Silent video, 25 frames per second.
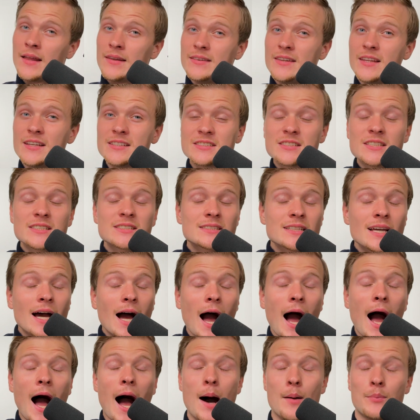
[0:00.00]
This is
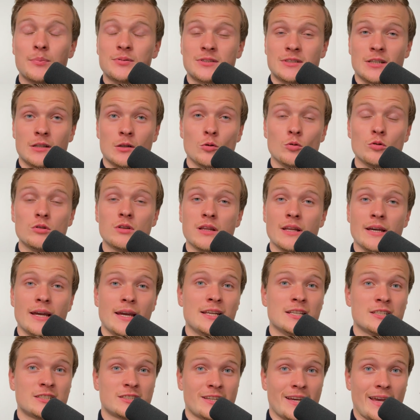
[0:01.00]
absolutely
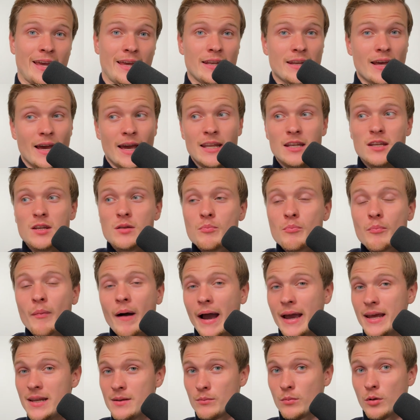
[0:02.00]
insane and
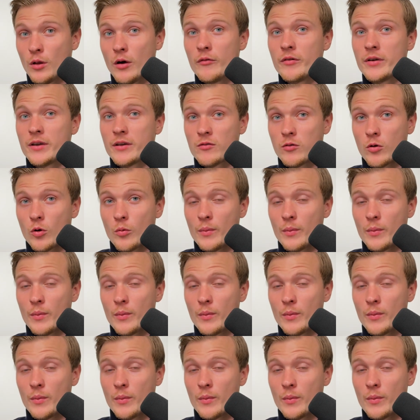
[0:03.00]
mind-blowing for